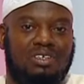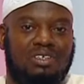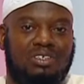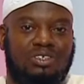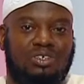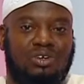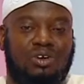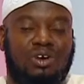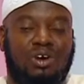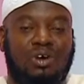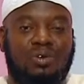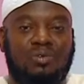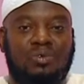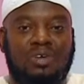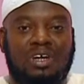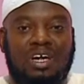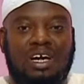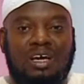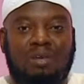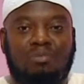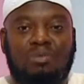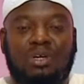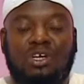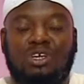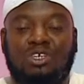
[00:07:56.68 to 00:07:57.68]
So
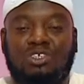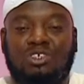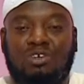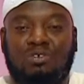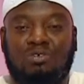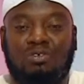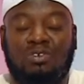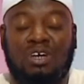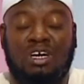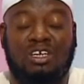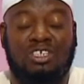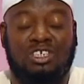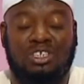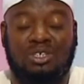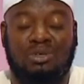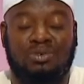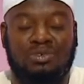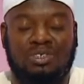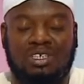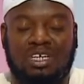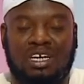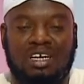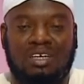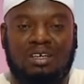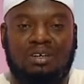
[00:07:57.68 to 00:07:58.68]
Khawla, because of uh,
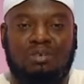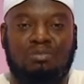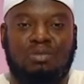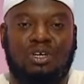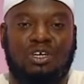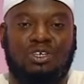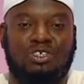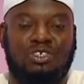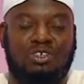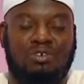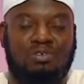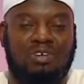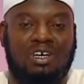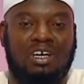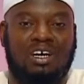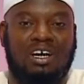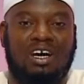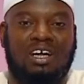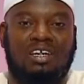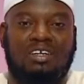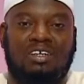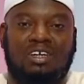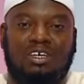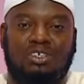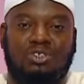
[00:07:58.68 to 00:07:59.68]
Sauda, because of her,
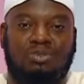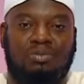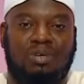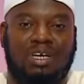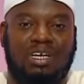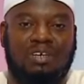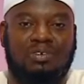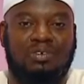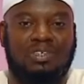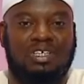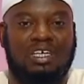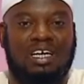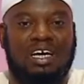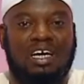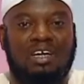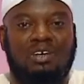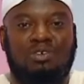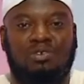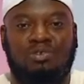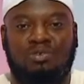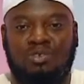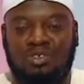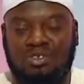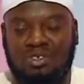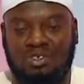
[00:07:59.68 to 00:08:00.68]
Allah subhanahu wa
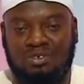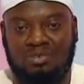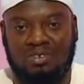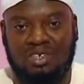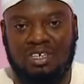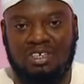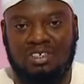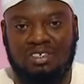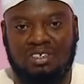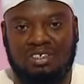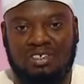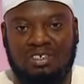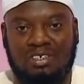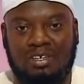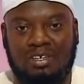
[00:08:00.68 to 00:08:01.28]
ta'ala revealed the verse